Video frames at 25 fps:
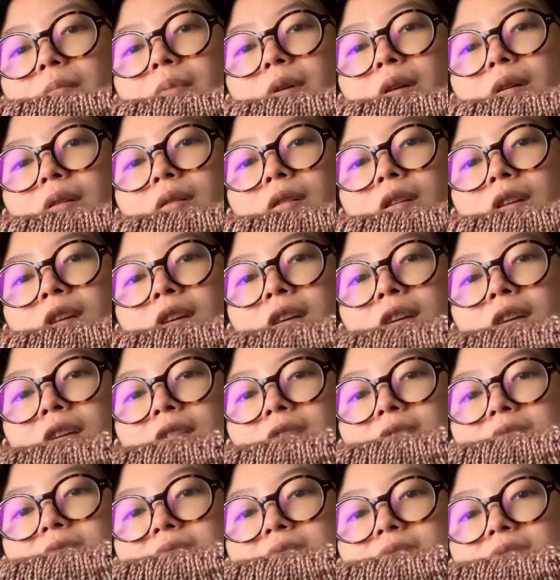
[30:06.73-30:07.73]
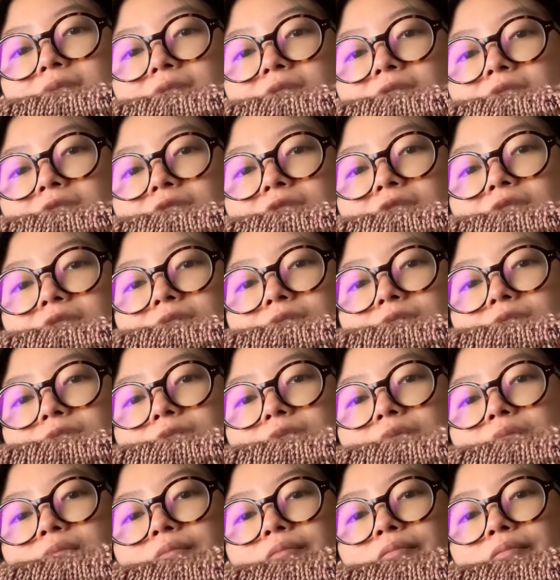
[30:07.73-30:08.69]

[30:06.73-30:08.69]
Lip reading: but this kind of,